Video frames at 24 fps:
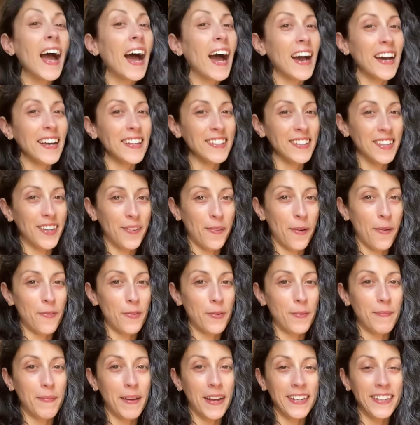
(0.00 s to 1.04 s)
Hello
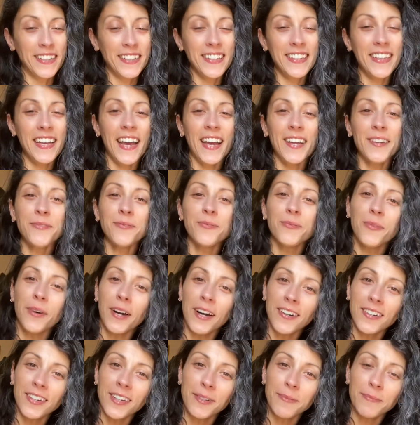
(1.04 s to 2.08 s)
everybody and
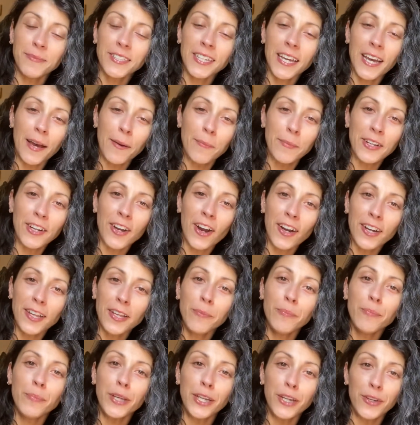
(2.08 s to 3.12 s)
welcome to
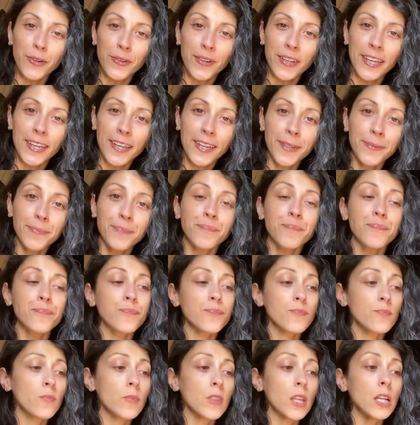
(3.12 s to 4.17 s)
EBINOTTIbeauty.
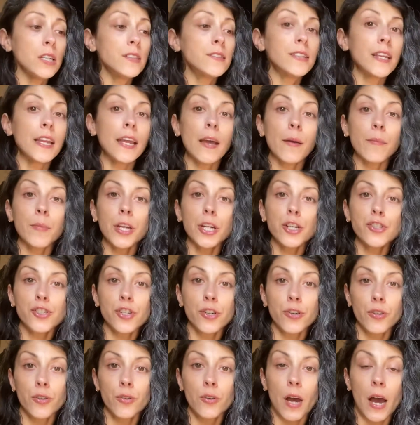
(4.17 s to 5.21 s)
Today I'm going to show
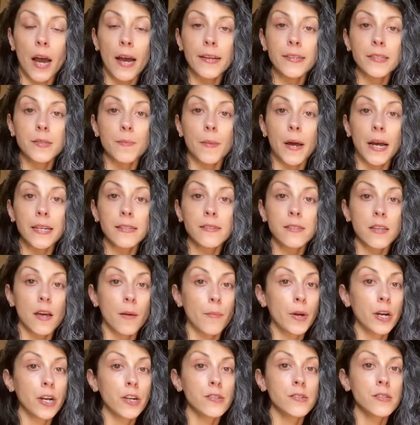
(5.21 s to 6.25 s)
you guys my
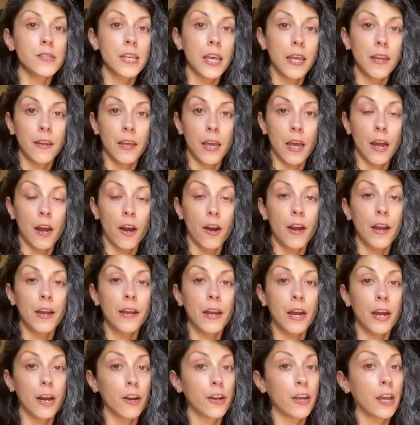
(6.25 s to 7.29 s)
summer skincare and
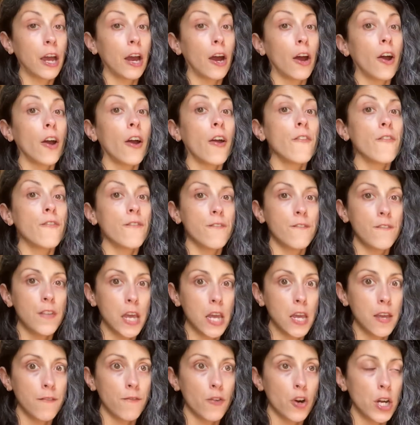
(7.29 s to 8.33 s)
hair care
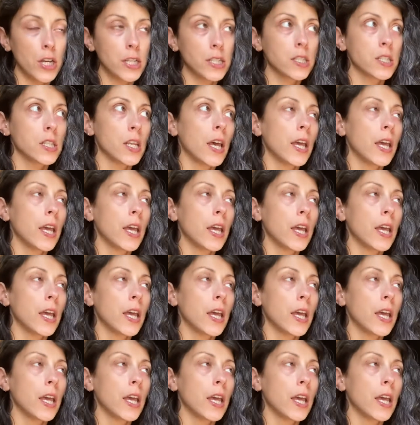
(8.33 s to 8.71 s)
favorites,